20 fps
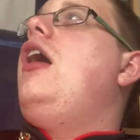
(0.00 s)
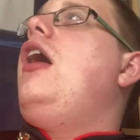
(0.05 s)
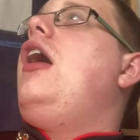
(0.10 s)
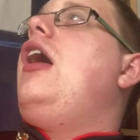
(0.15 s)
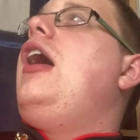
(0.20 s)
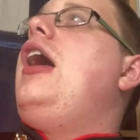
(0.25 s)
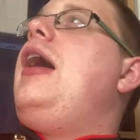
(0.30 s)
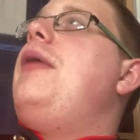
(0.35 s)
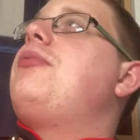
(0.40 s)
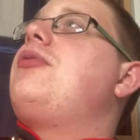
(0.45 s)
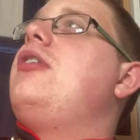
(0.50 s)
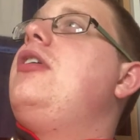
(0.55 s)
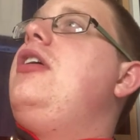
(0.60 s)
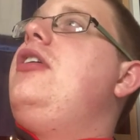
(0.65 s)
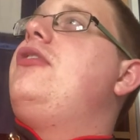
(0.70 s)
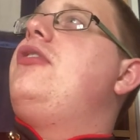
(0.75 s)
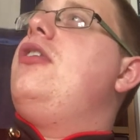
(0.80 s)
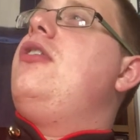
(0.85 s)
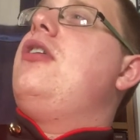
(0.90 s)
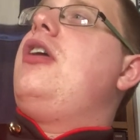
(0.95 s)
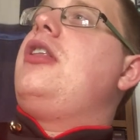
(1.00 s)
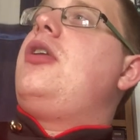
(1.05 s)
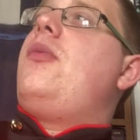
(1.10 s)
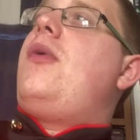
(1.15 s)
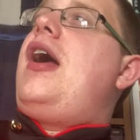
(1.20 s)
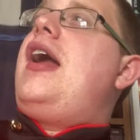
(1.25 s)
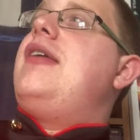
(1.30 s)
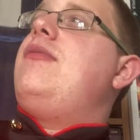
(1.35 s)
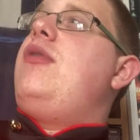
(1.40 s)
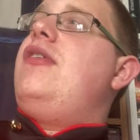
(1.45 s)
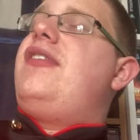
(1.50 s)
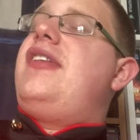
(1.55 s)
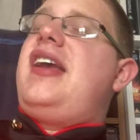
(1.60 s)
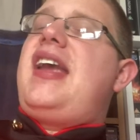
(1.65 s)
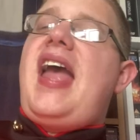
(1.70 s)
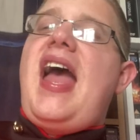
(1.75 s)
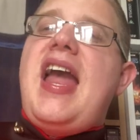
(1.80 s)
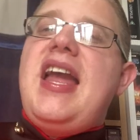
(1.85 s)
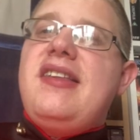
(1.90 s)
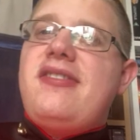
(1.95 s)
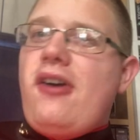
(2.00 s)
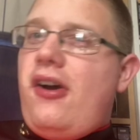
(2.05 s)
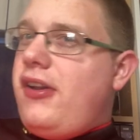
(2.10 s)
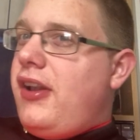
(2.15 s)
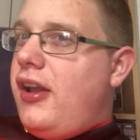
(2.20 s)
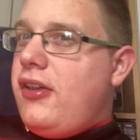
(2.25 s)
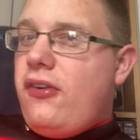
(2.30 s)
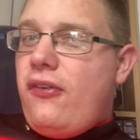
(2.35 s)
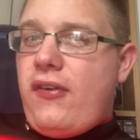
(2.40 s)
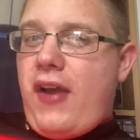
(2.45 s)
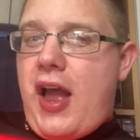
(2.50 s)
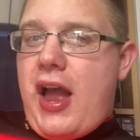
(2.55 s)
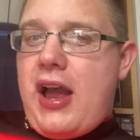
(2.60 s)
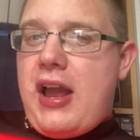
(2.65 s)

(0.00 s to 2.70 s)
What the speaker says: I absolutely do like the way with the Kazon. I love that.